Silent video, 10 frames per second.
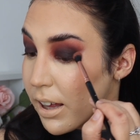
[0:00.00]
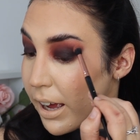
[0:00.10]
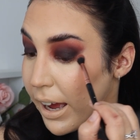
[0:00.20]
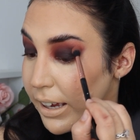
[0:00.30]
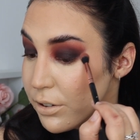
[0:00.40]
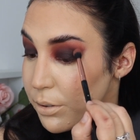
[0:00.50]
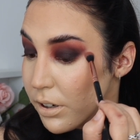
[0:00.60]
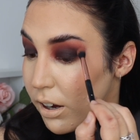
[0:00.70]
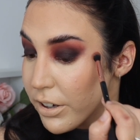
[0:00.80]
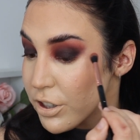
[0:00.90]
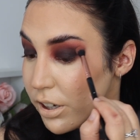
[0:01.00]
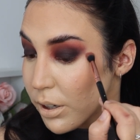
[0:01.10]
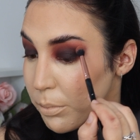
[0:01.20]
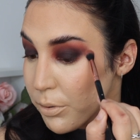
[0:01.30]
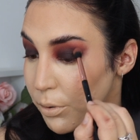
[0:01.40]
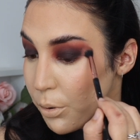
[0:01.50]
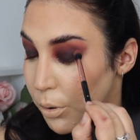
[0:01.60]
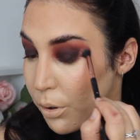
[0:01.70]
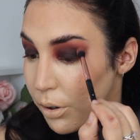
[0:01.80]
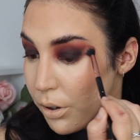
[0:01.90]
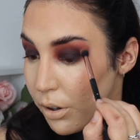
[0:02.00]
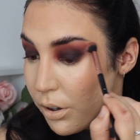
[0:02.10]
I hate doing eyeshadow before